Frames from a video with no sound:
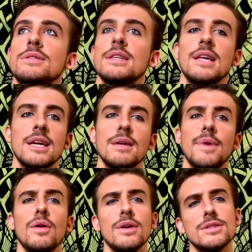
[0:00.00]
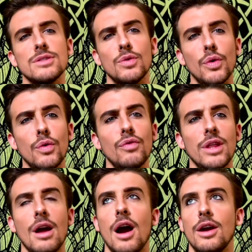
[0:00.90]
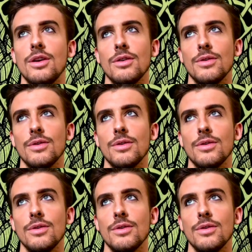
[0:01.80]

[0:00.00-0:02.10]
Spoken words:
think about, is who really are you?